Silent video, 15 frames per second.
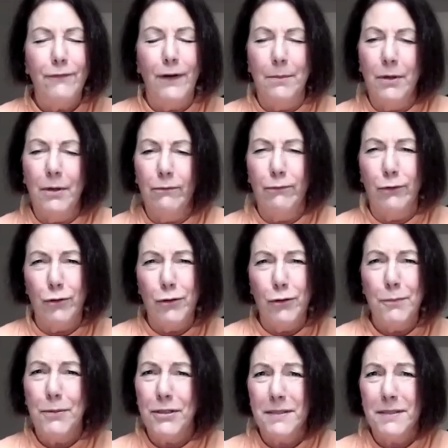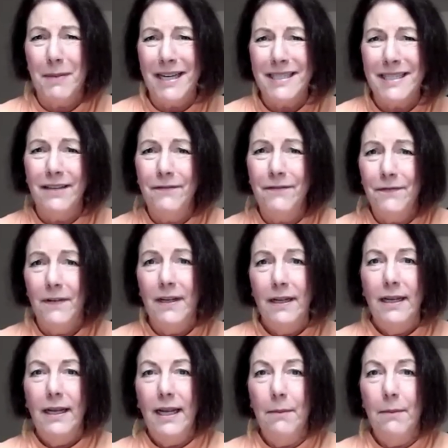from a rule perspective
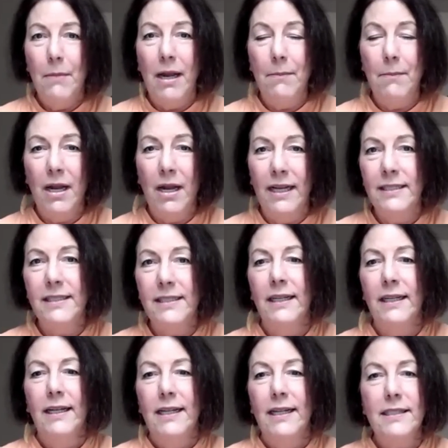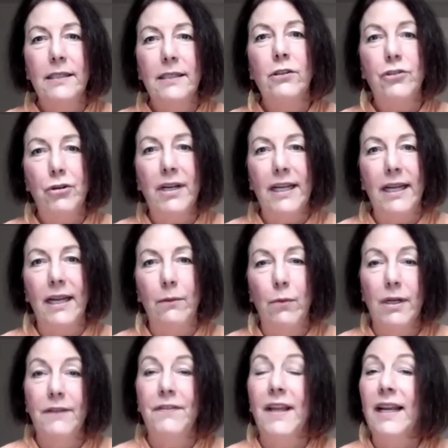in my mind. It's a little tricky.
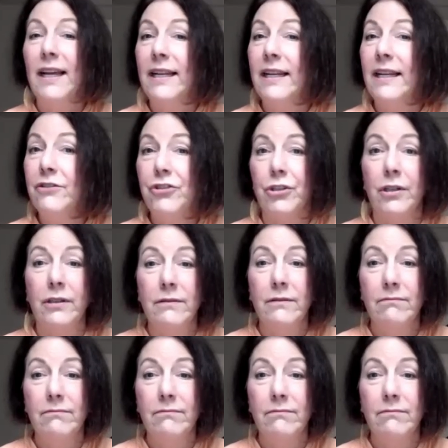What if they got injured